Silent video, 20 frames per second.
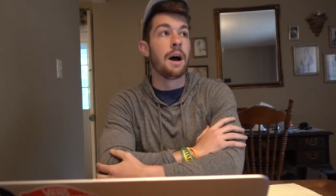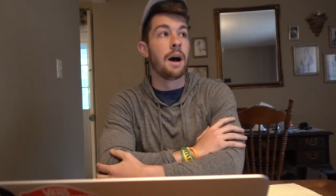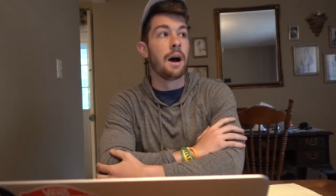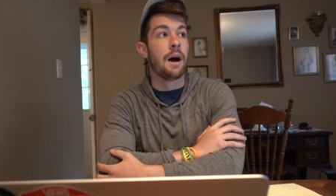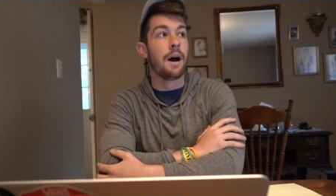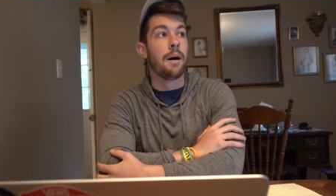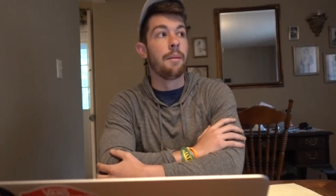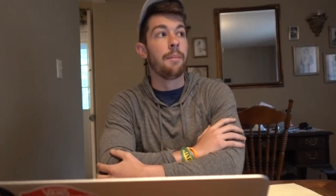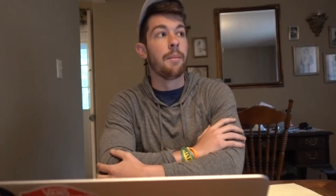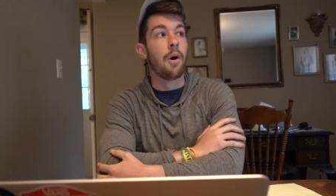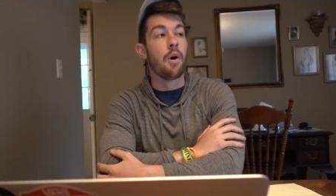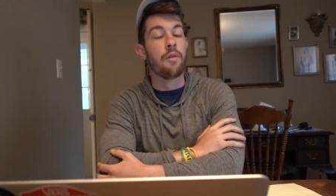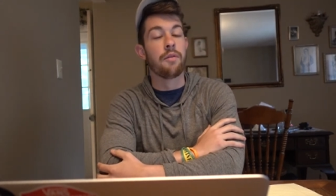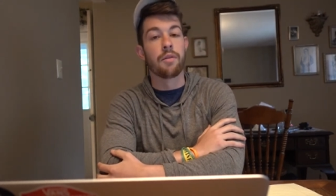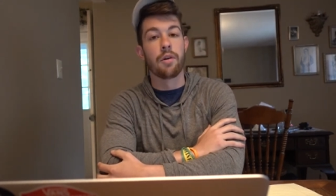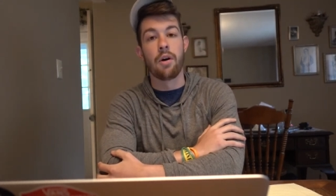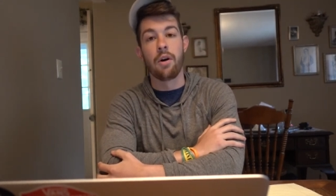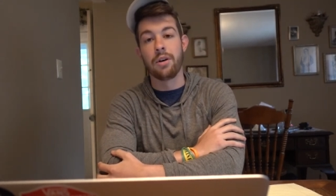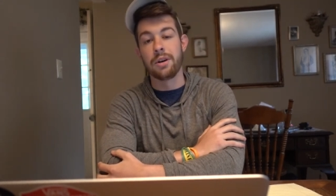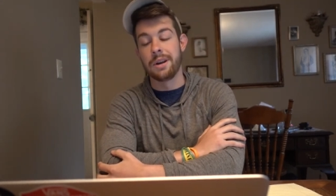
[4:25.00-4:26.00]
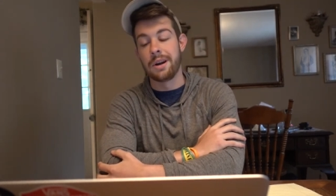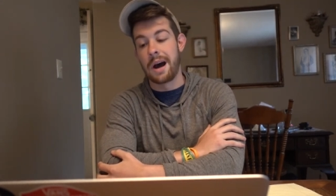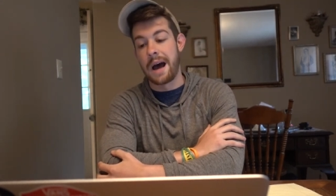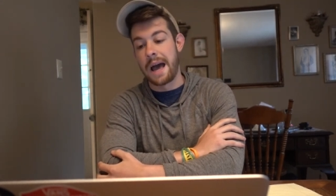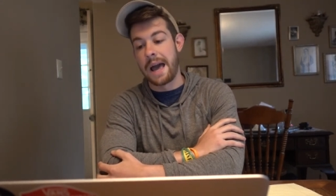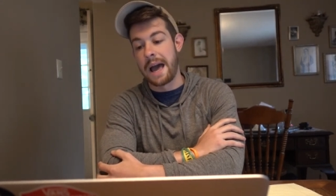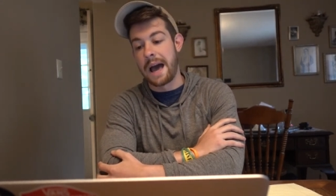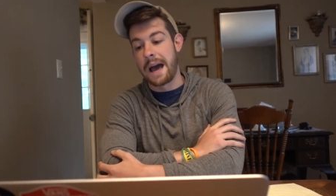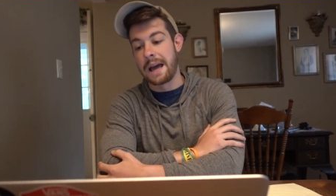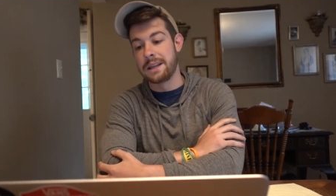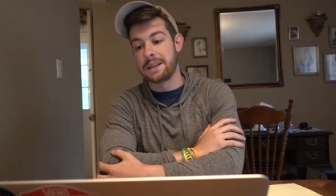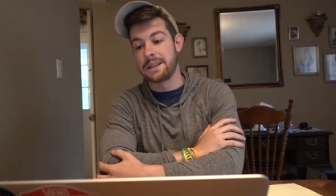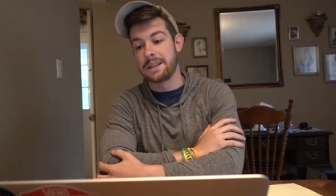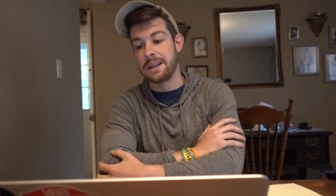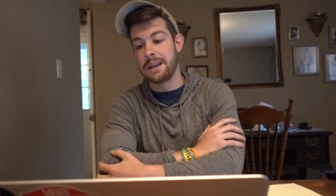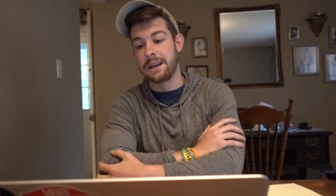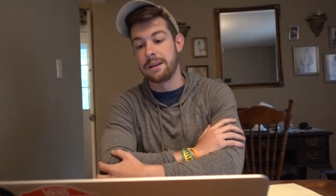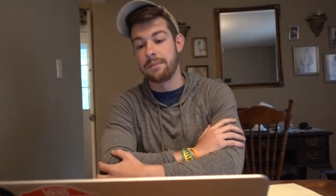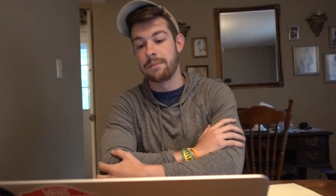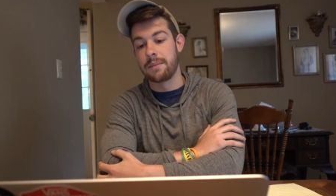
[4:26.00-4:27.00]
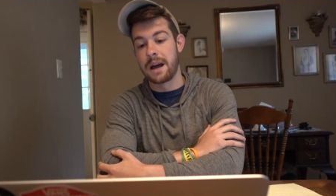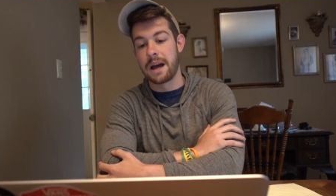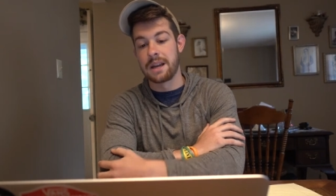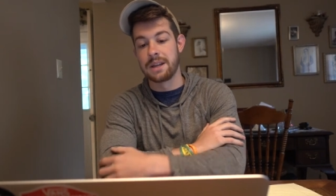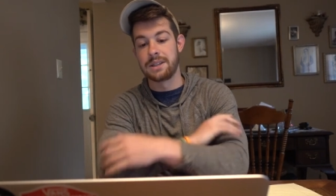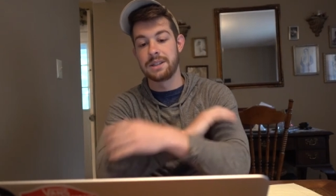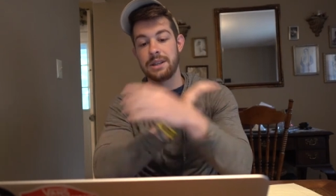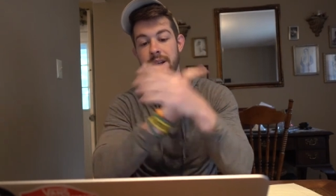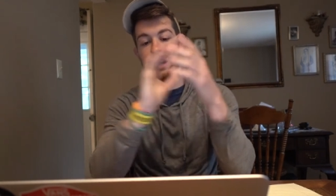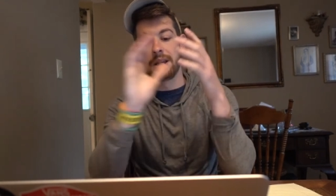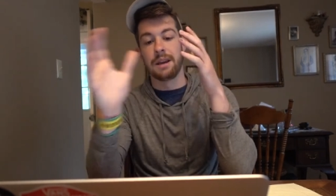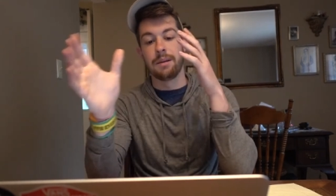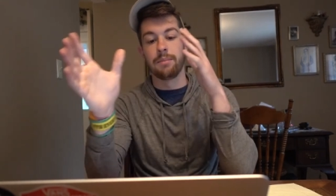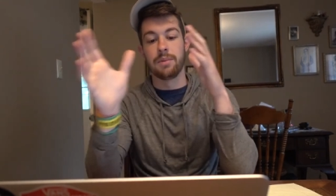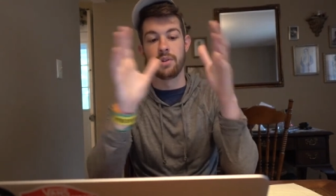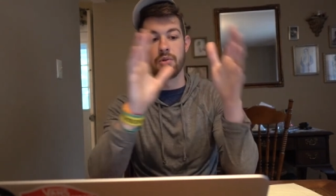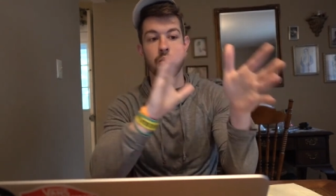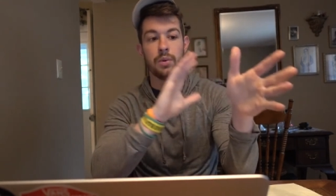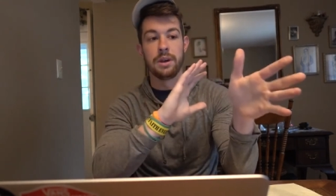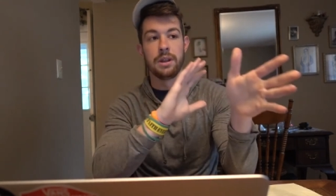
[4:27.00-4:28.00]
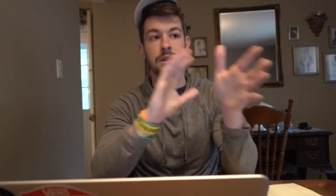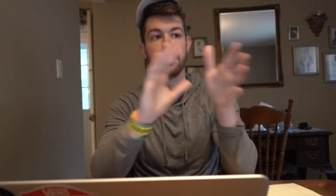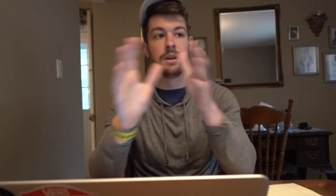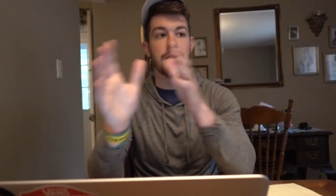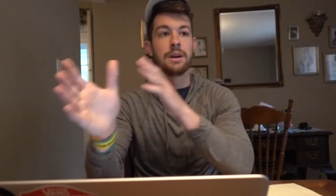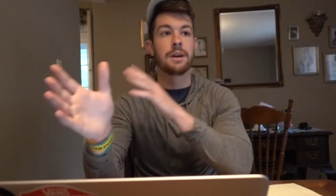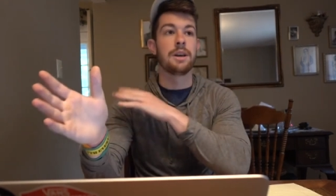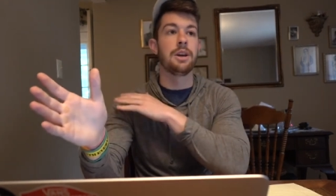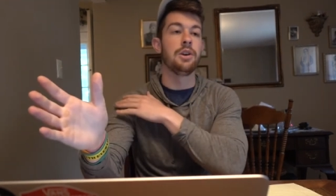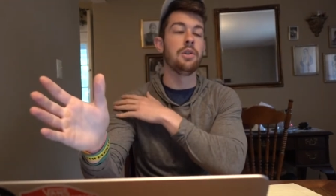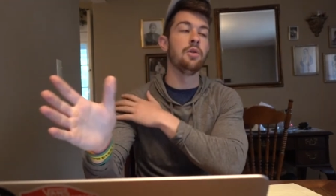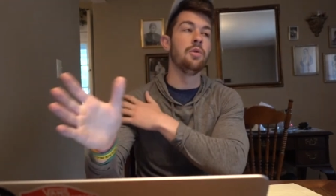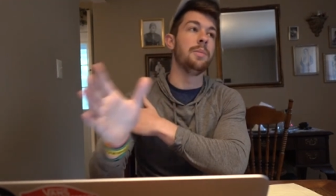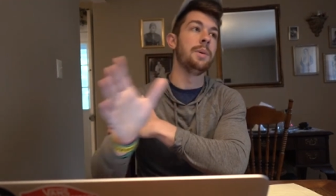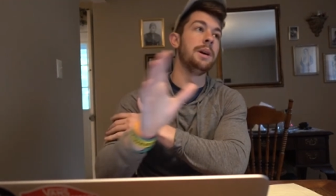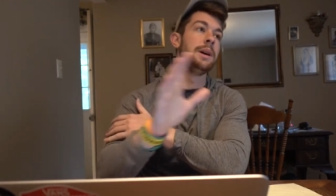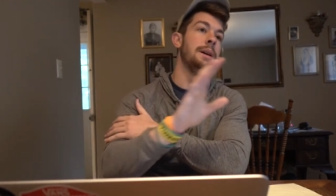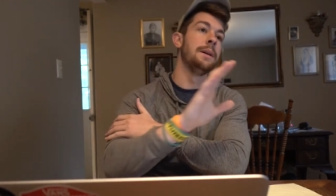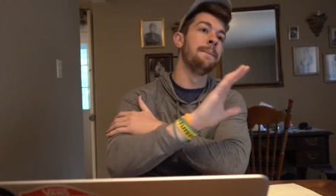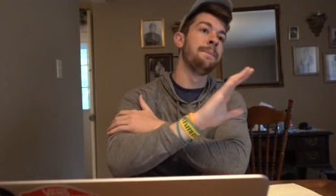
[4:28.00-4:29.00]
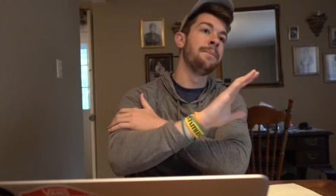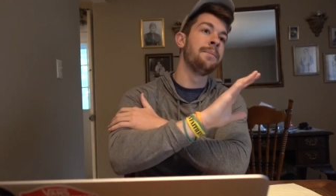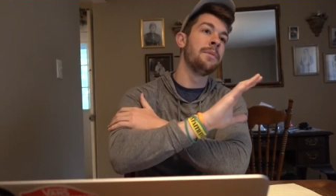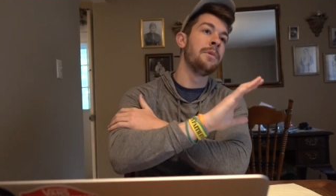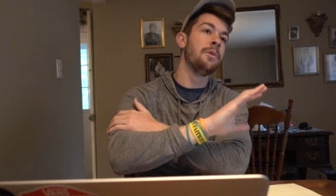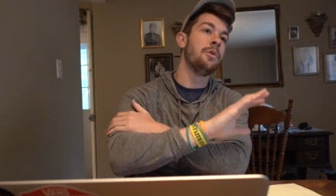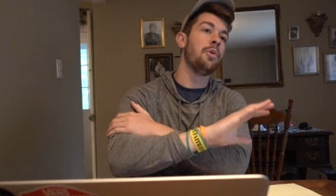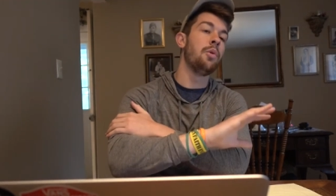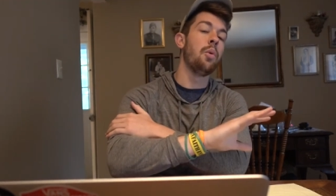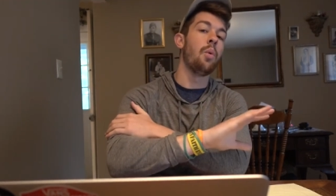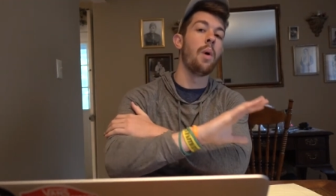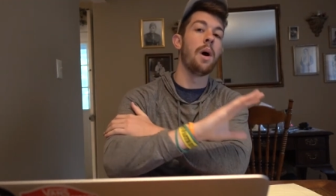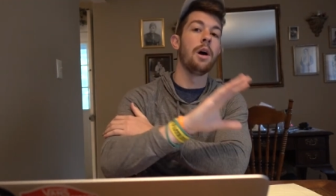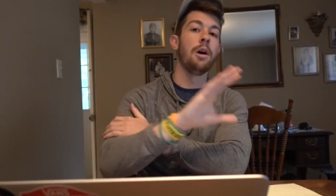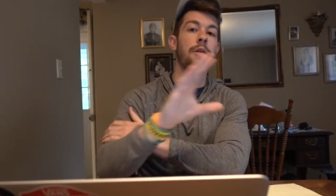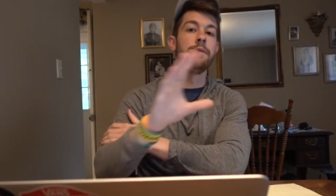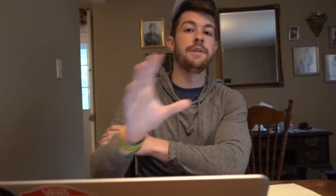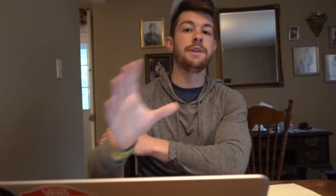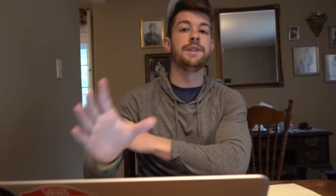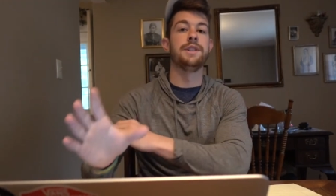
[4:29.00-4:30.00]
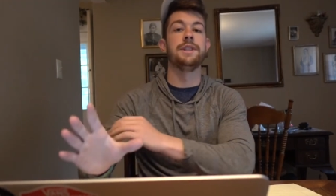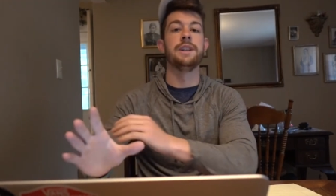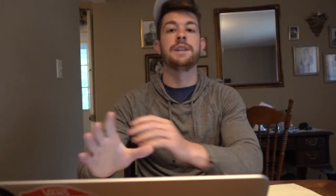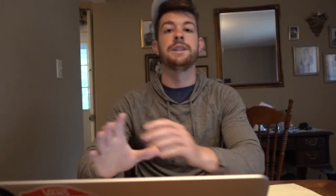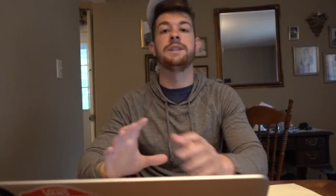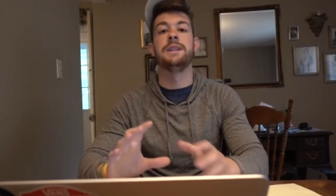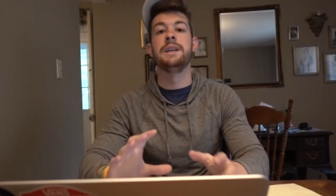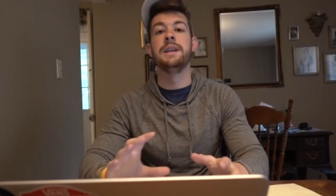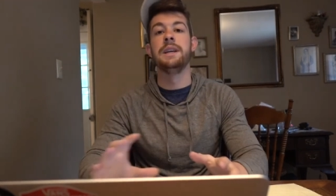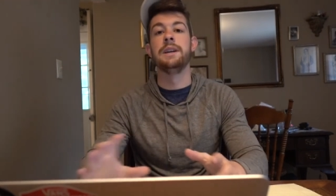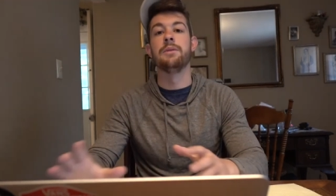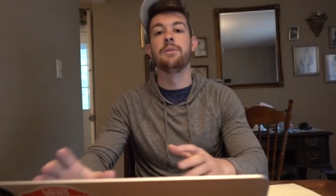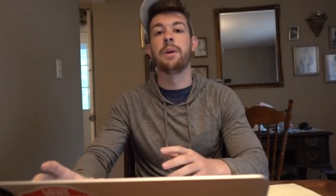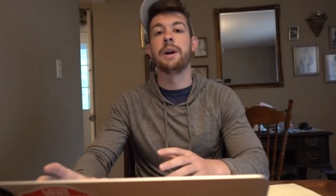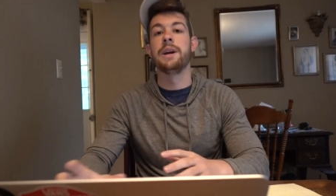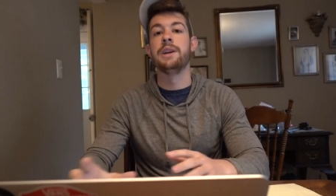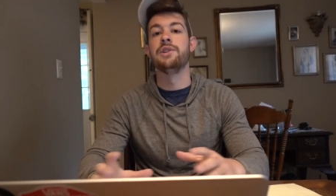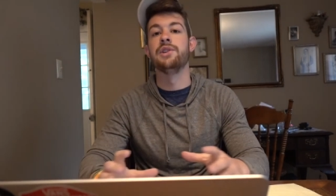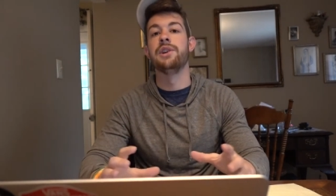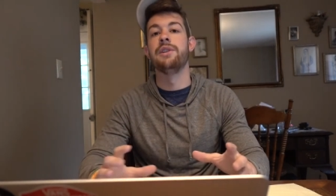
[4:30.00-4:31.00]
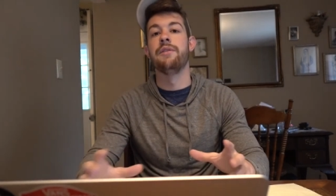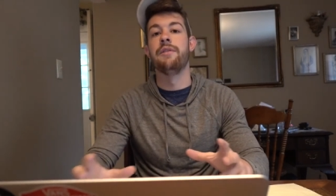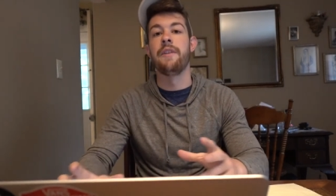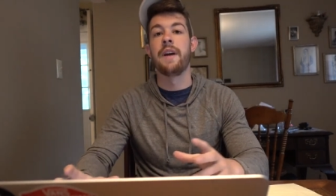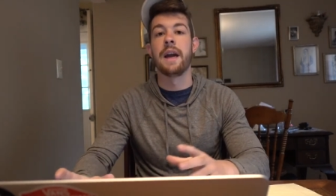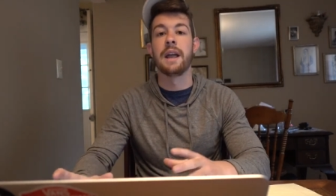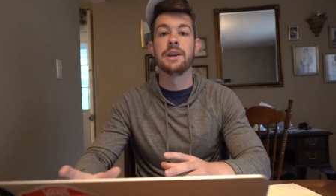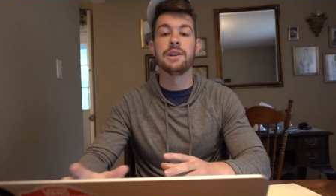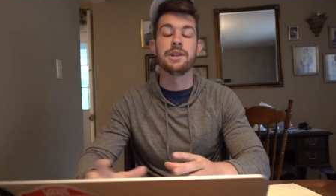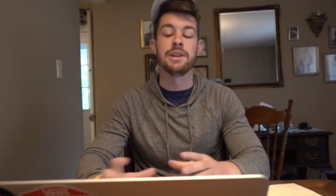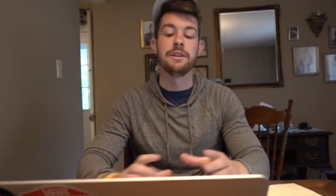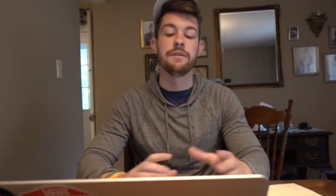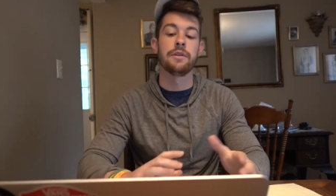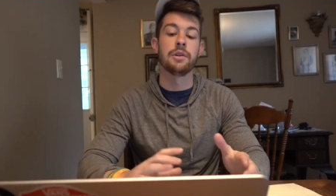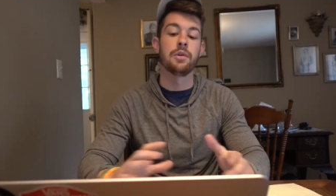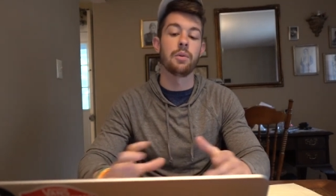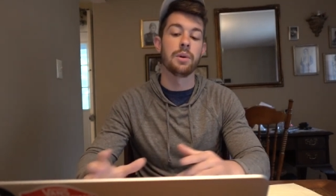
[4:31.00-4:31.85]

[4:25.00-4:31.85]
um, overall, you know, I, I see him kind of sitting in between the QB 12 to 16 range in fantasy for